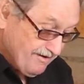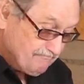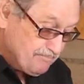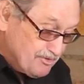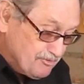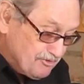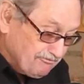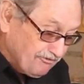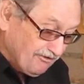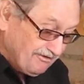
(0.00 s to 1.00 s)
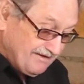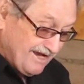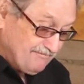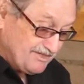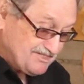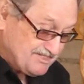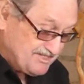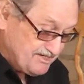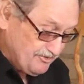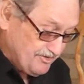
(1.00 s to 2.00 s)
Beautiful and
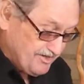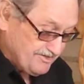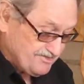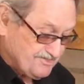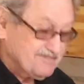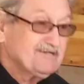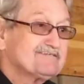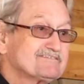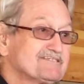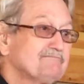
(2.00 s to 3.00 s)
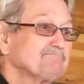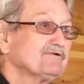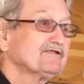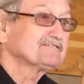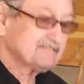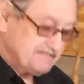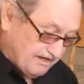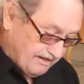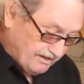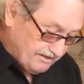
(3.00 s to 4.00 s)
mysterious, simple as
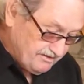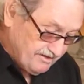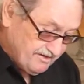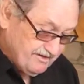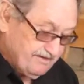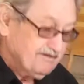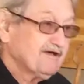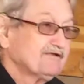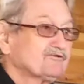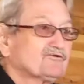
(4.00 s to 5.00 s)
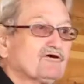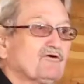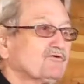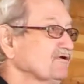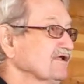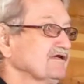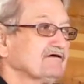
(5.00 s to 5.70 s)
God, and totally